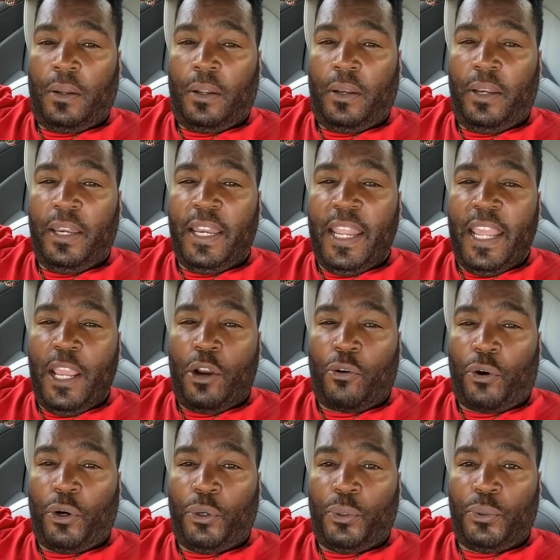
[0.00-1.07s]

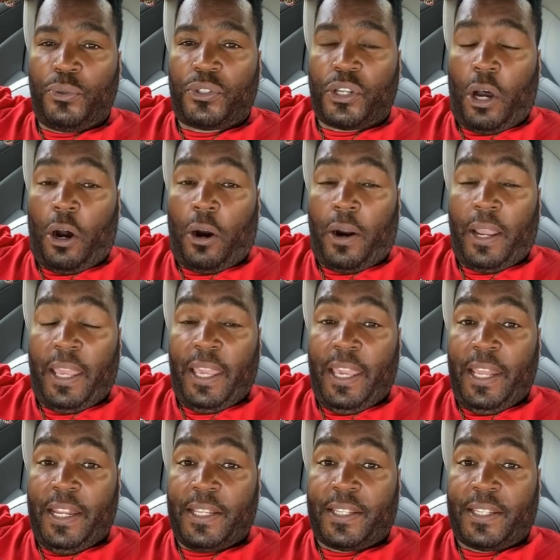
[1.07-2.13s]
Negroes are
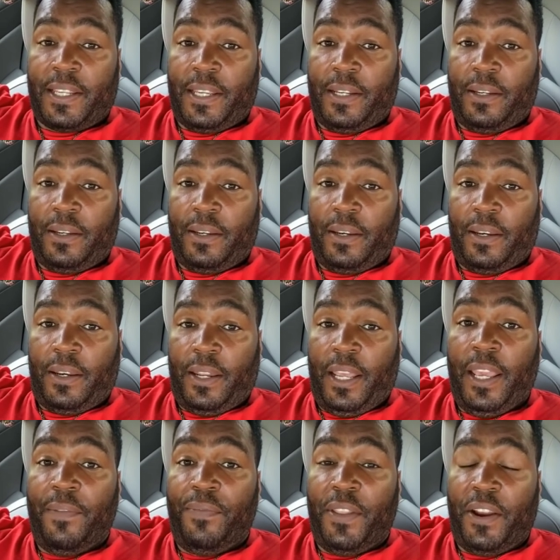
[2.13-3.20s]
innocent
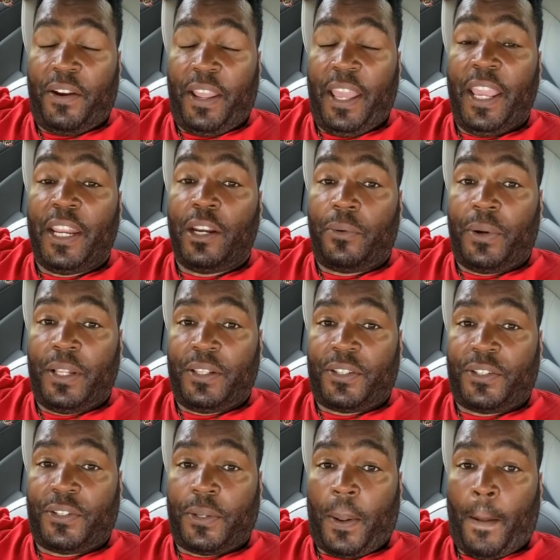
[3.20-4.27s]
in their
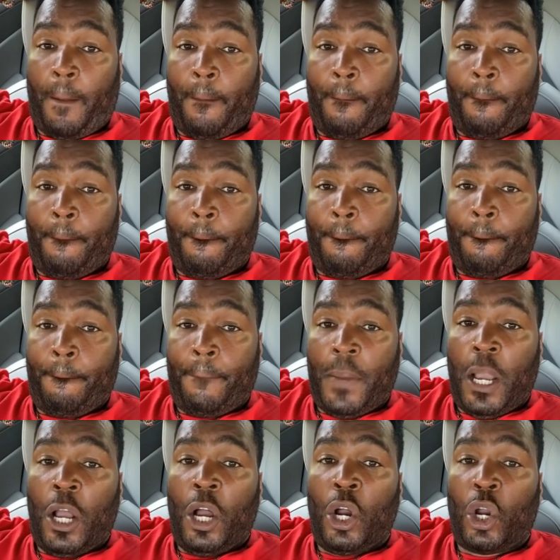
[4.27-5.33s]
ignorance.
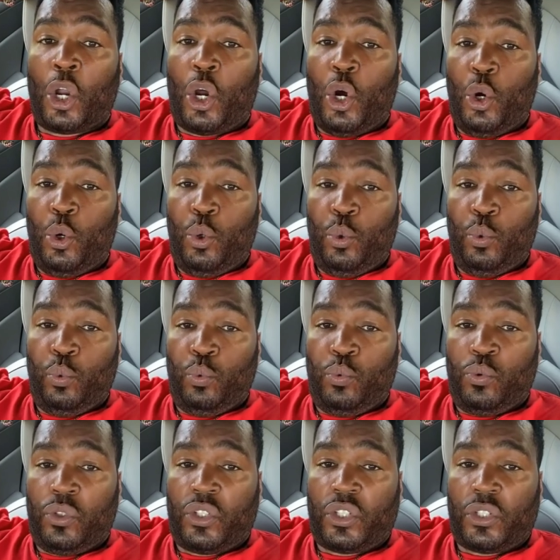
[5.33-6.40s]

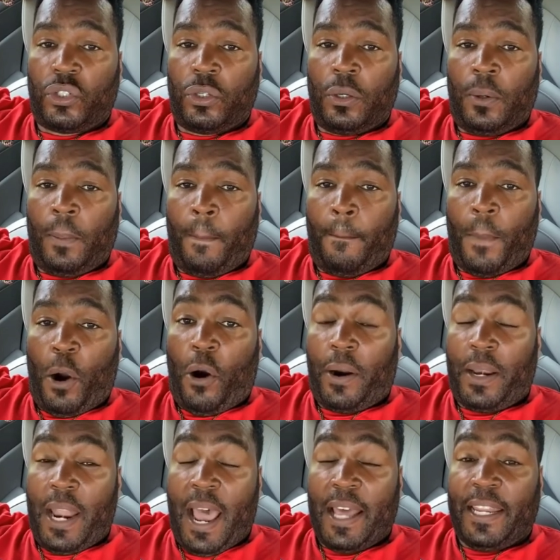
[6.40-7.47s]
Coons are
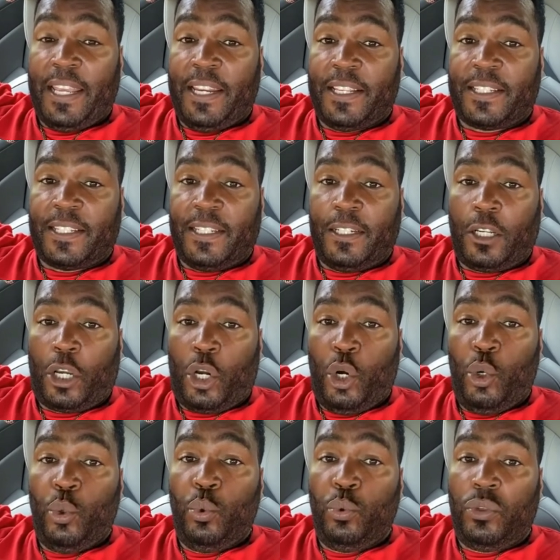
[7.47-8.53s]
not innocent.
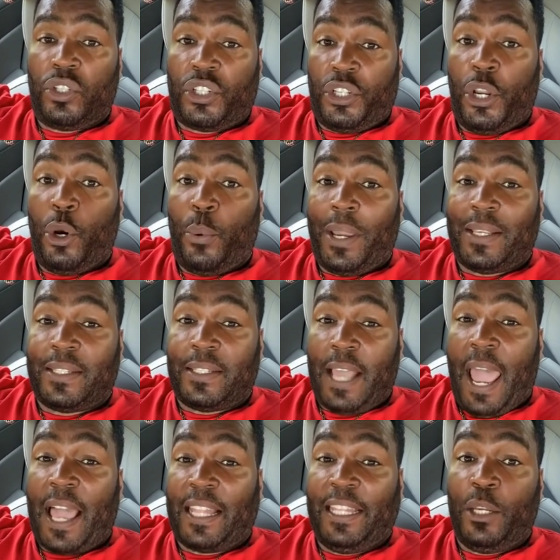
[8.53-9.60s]
Coons know
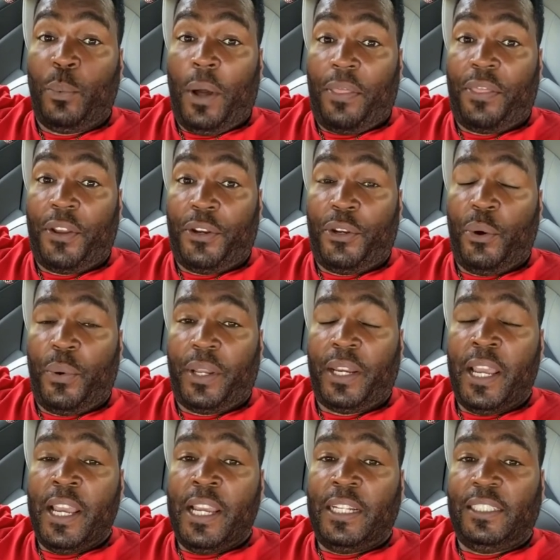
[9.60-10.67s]
exactly what they're doing.
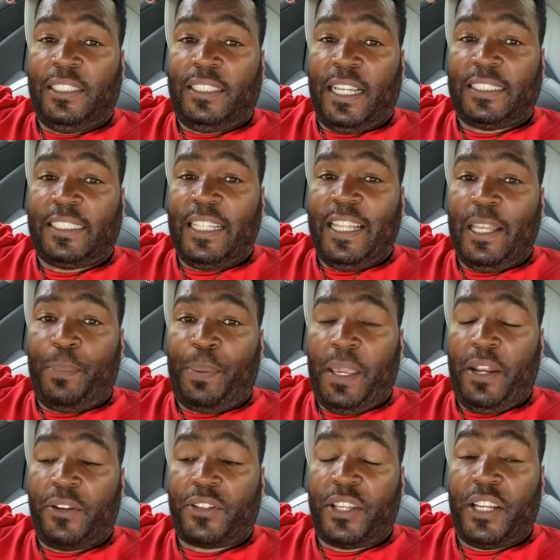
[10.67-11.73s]
Jessy Lee
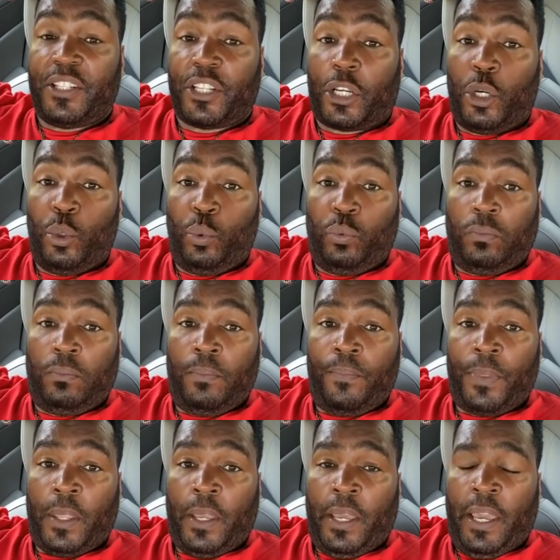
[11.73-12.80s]
Peterson is a coon.
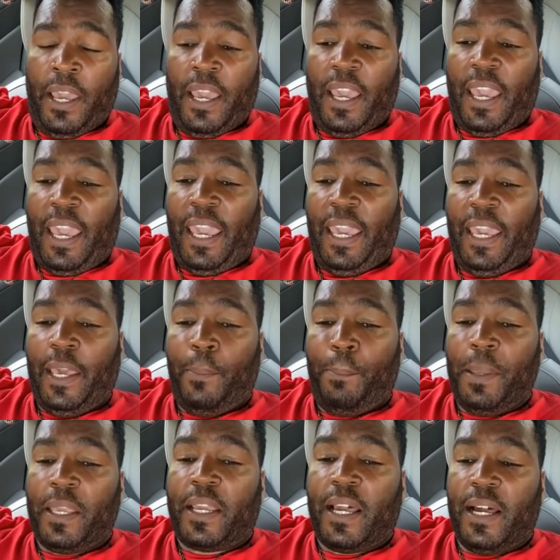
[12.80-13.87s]
And
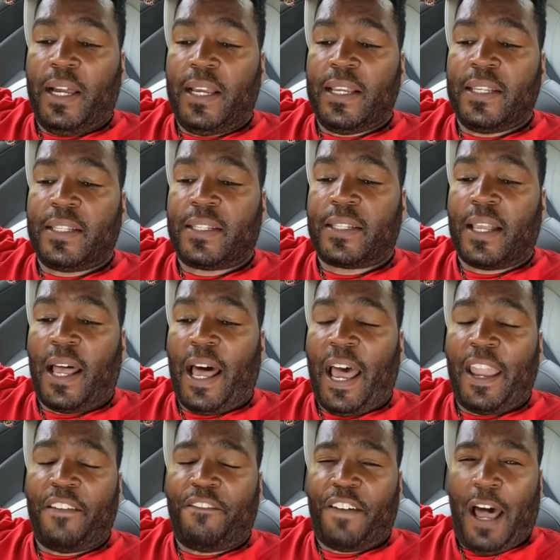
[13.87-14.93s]
because
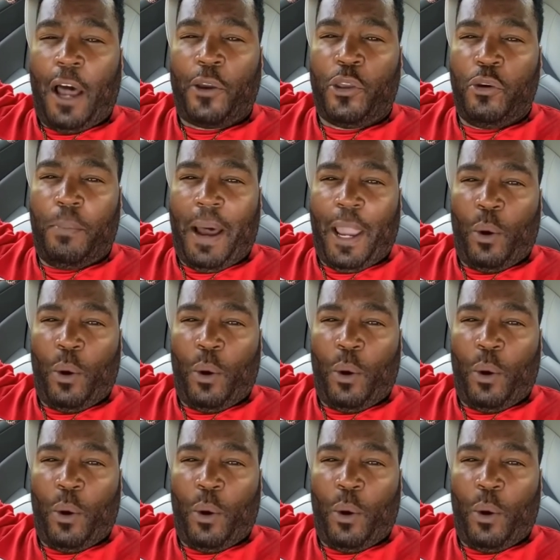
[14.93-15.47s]
I value my